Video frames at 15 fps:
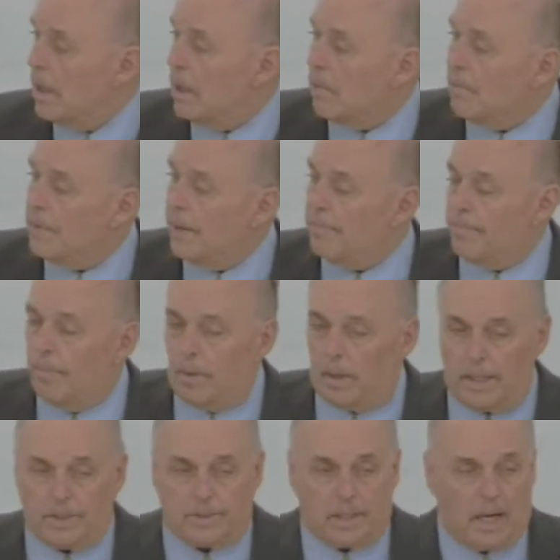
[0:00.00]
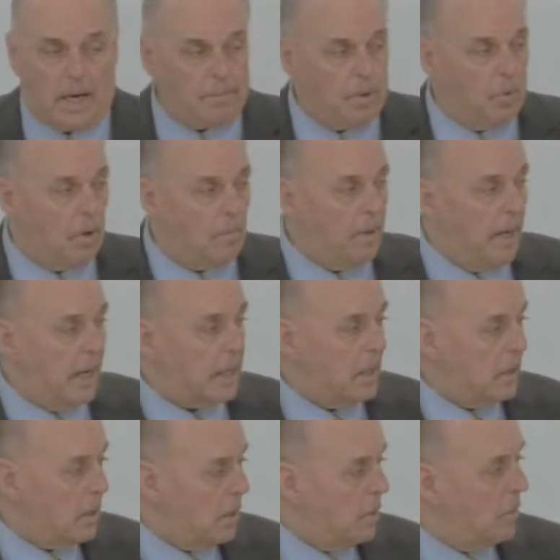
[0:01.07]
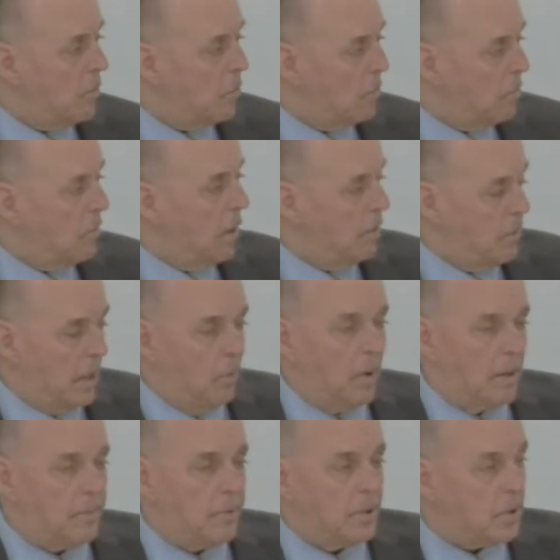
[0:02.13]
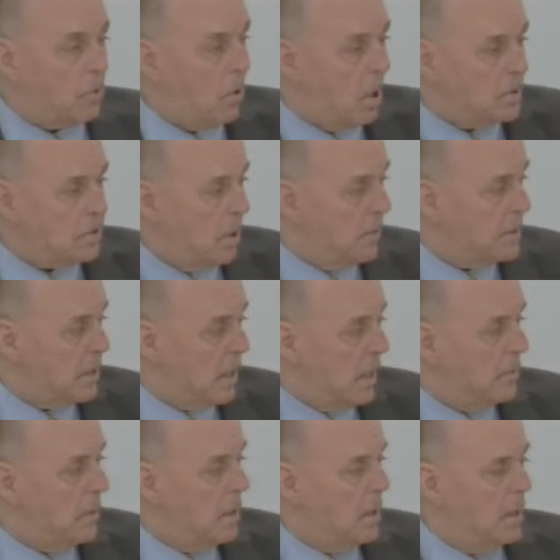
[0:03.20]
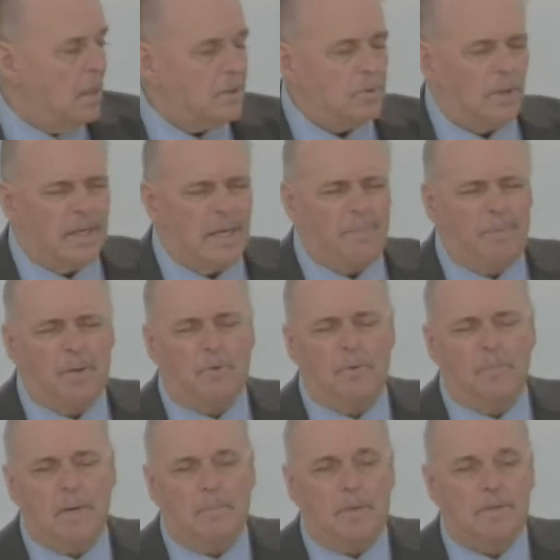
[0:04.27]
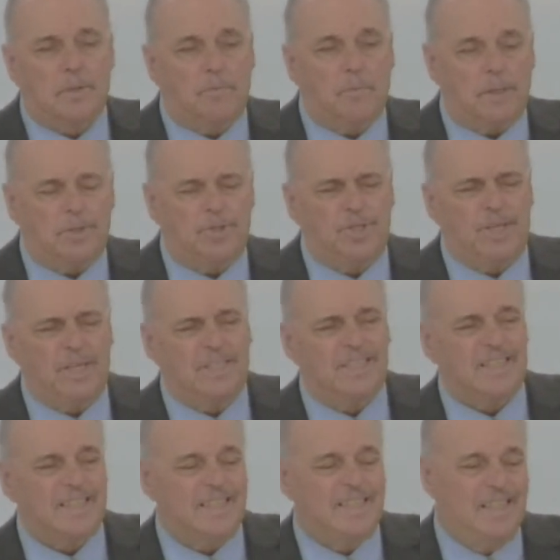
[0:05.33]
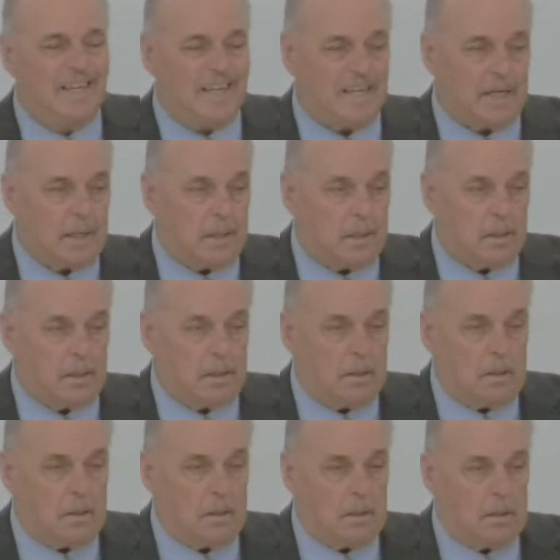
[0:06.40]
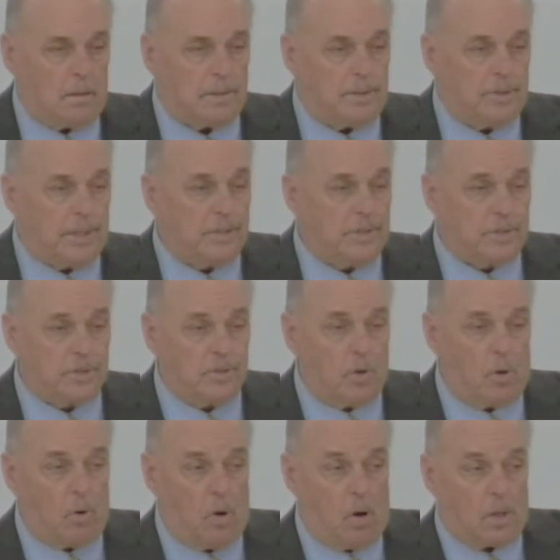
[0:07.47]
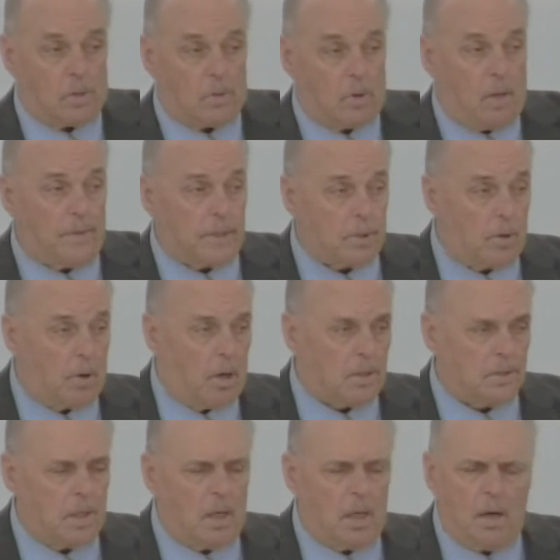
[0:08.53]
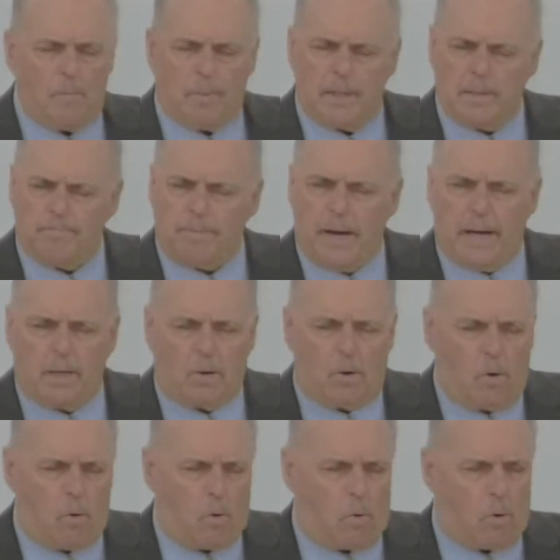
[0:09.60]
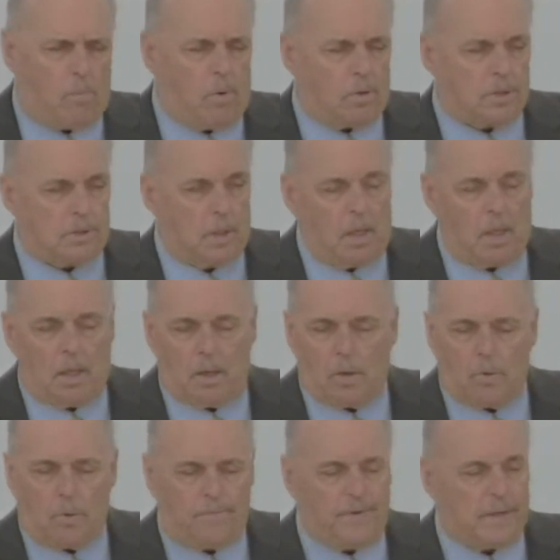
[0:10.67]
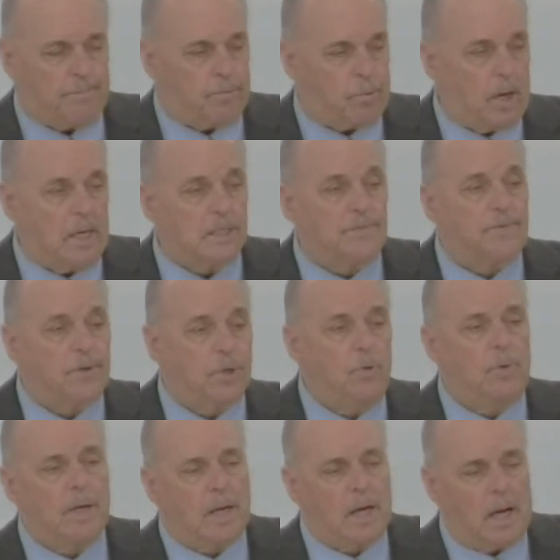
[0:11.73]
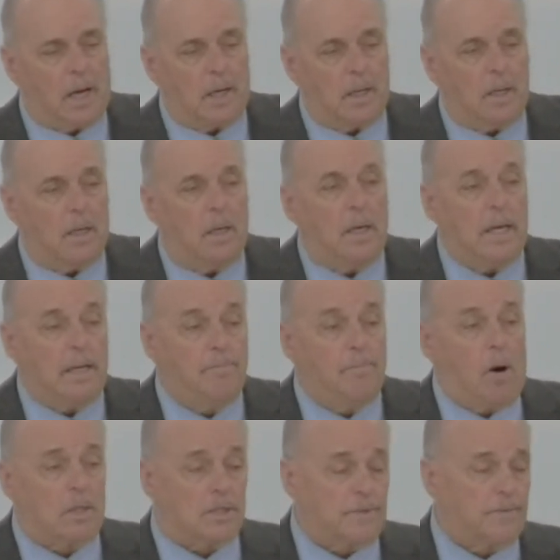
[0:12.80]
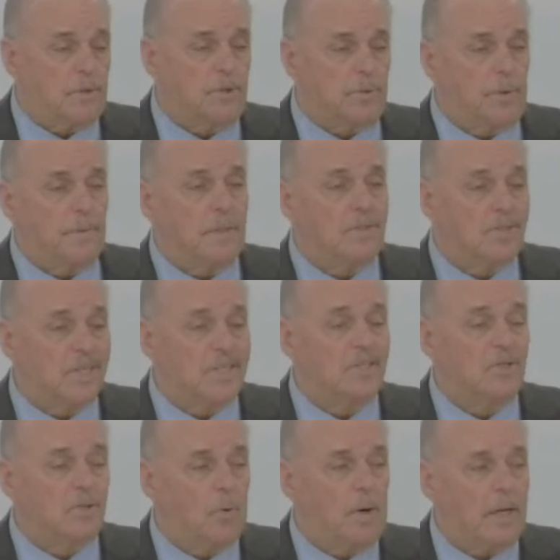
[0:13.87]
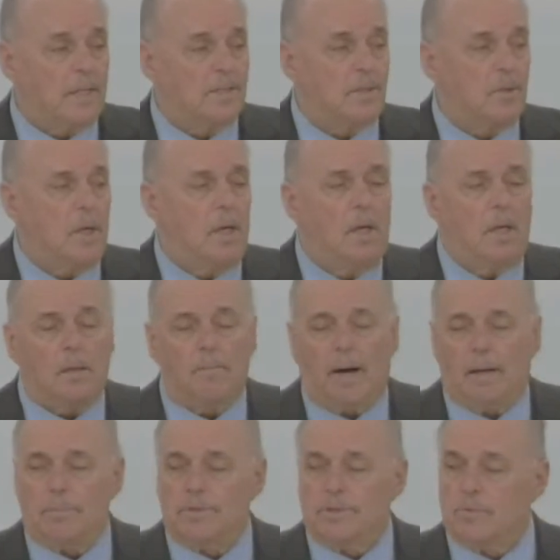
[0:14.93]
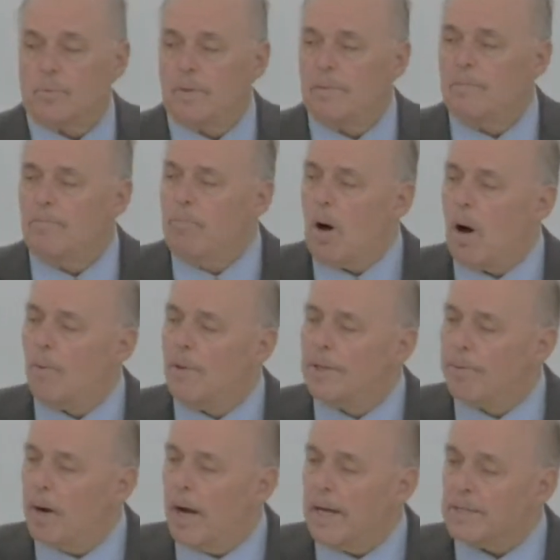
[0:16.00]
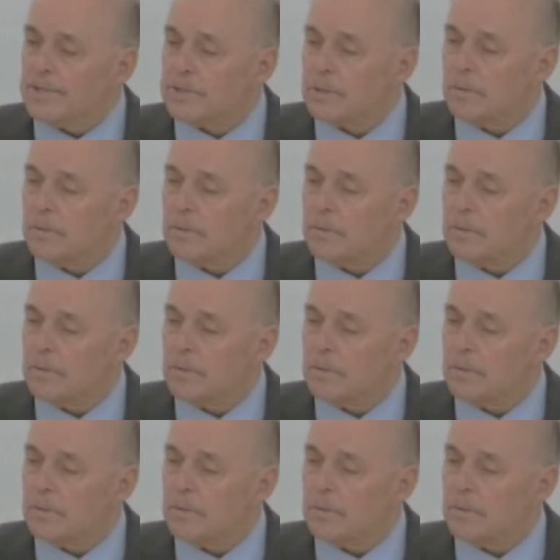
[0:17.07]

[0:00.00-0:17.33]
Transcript: they each time you went back and you but they went up to the cross all the time. So it can't be a remembrance of what Jesus did. See, Jesus is no longer on the cross, but he paid a horrible, horrific price for you and I. He bought us. First Corinthians 6 and 20. He said, Bible says, we've been bought with a price.